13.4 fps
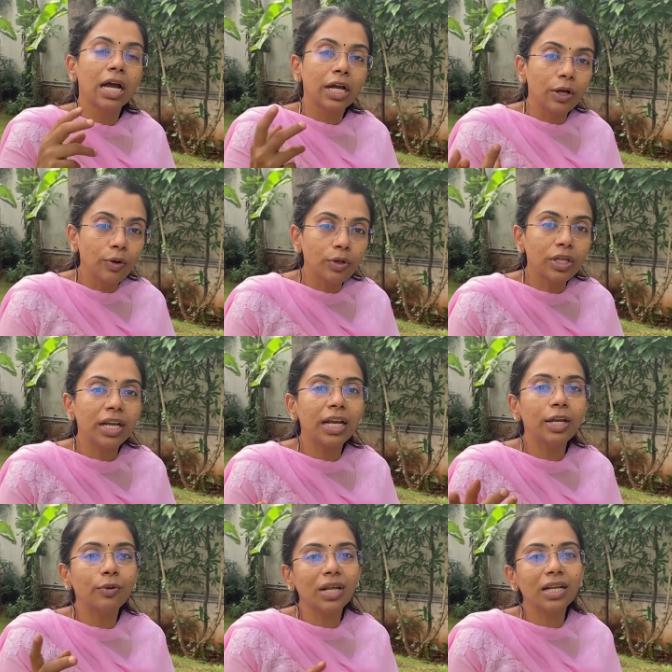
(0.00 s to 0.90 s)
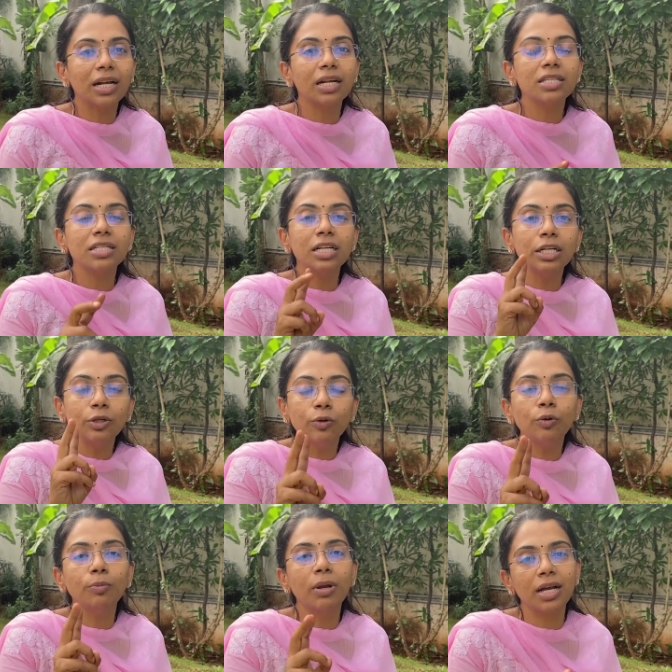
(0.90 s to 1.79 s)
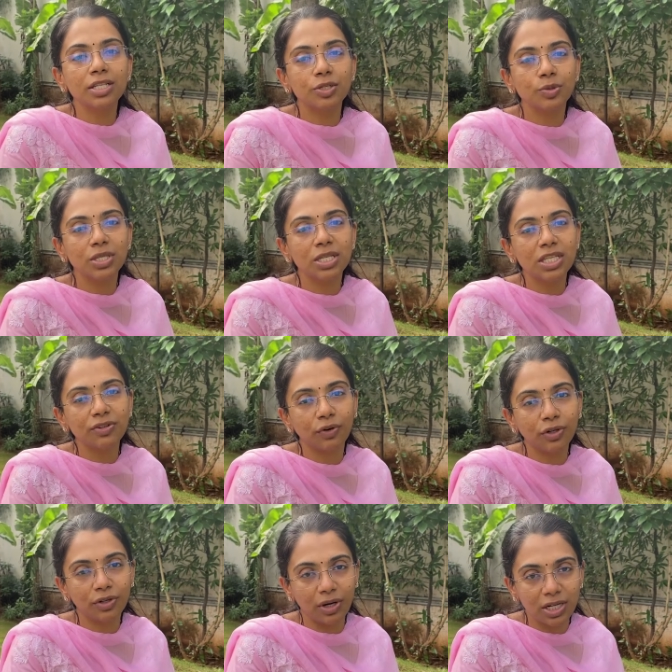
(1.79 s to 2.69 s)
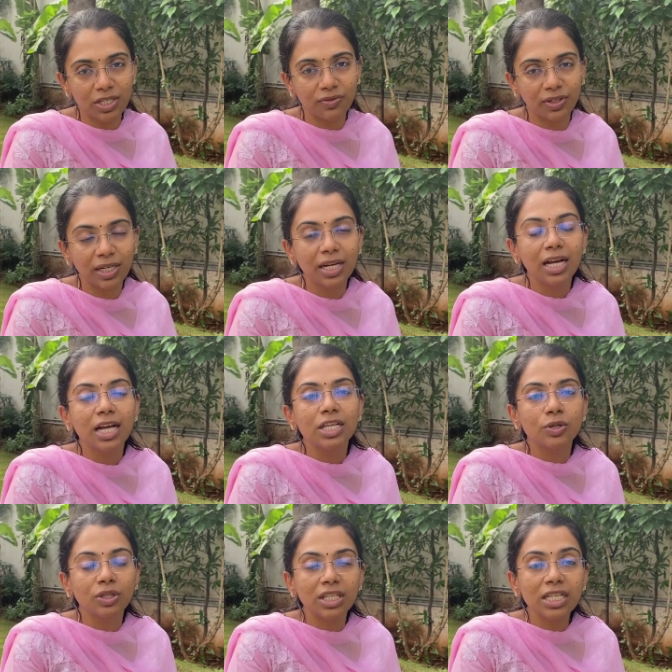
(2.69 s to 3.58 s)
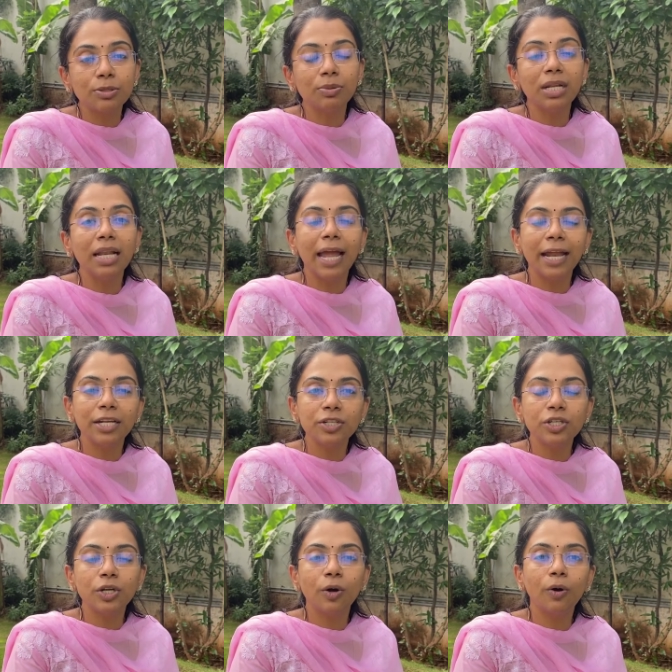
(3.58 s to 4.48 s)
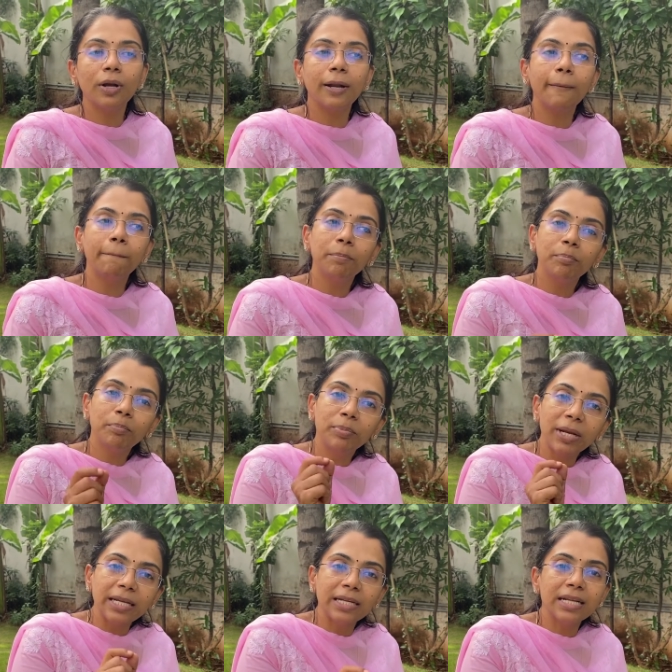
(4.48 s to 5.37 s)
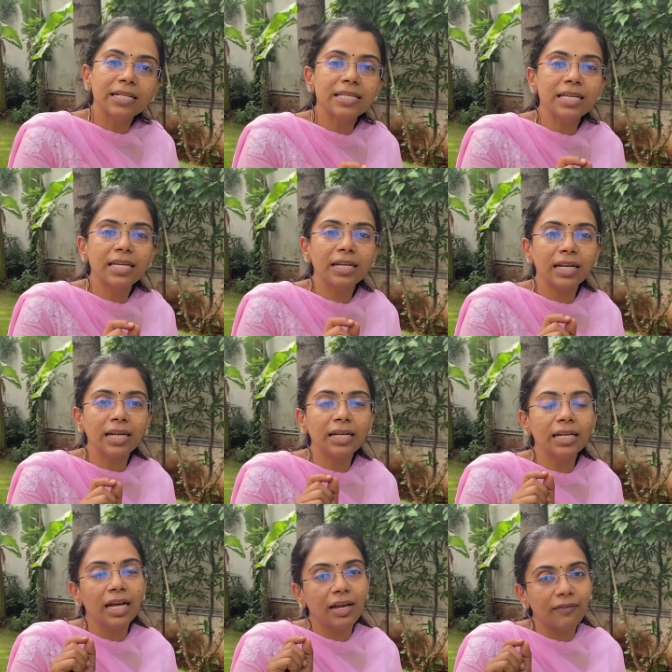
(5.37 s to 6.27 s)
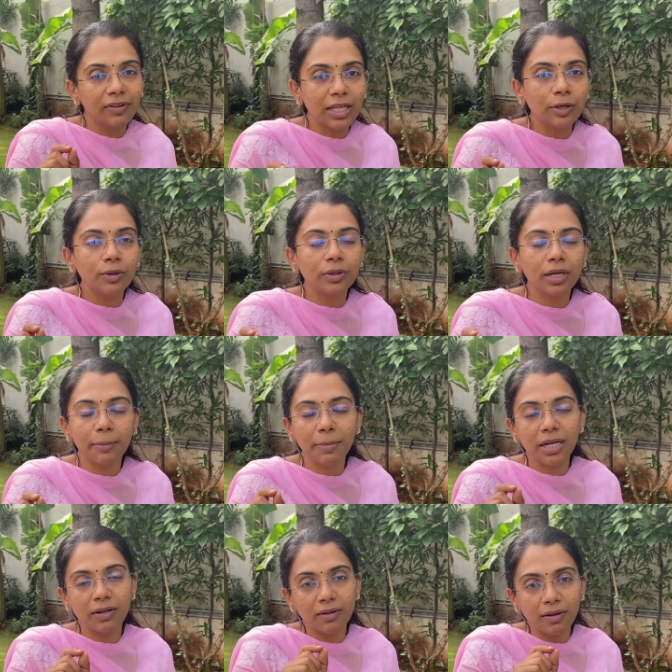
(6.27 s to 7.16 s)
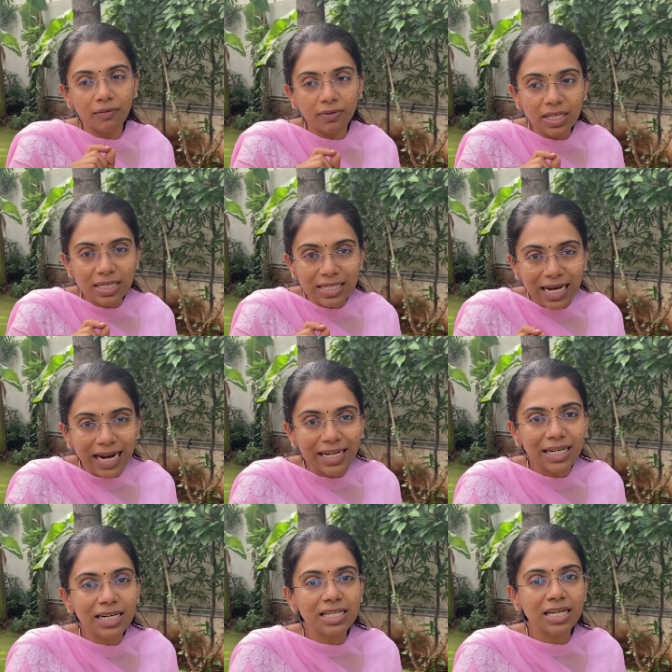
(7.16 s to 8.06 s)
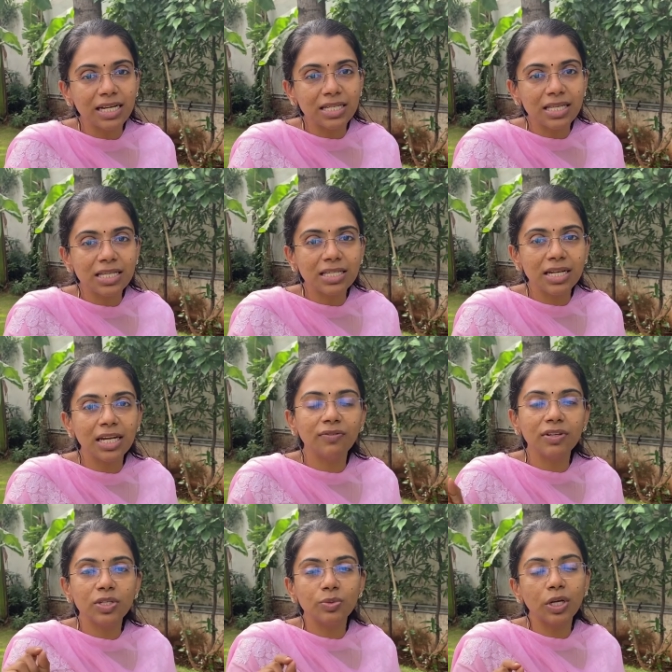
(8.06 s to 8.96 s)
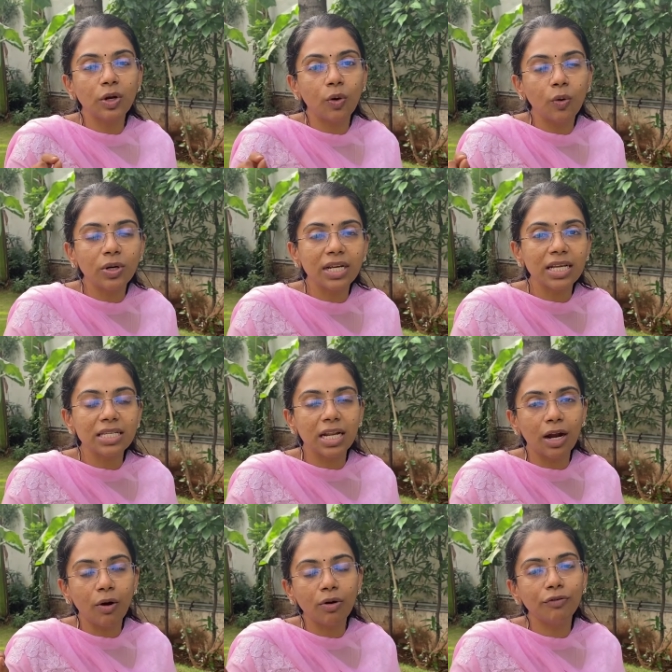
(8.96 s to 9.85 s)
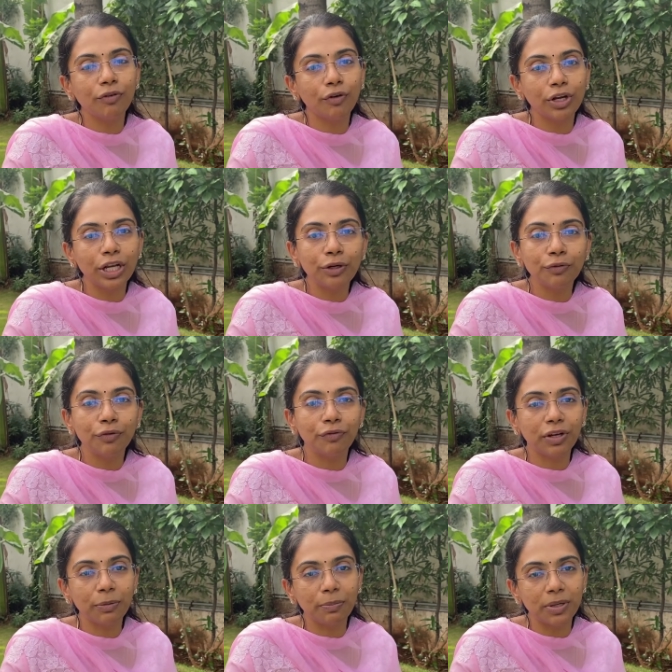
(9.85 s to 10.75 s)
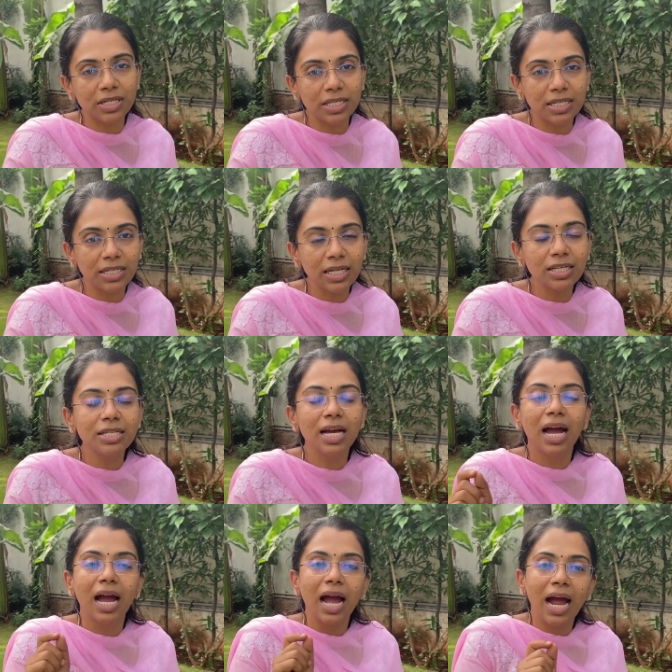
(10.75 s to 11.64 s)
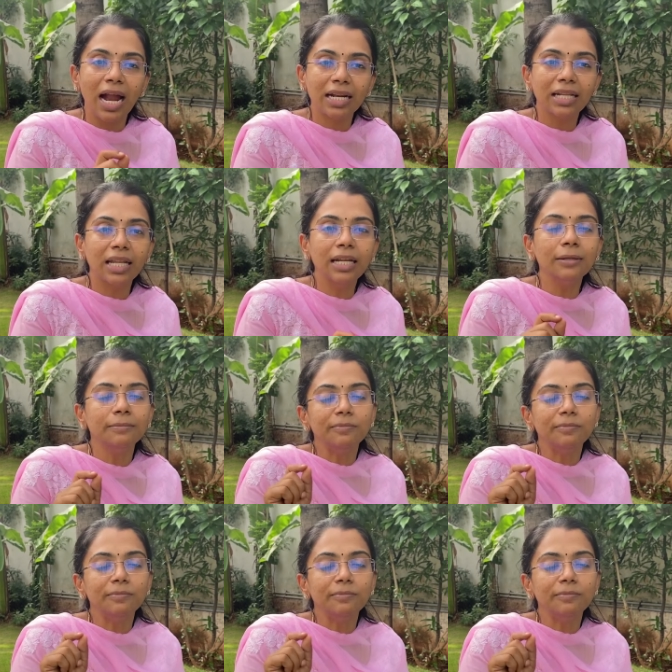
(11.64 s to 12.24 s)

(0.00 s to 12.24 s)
good grade you can consider two blastocysts for transfer so this will ensure a pregnancy rate with a i mean with a standard success rate which we quote as around 40 to 50 percentage and then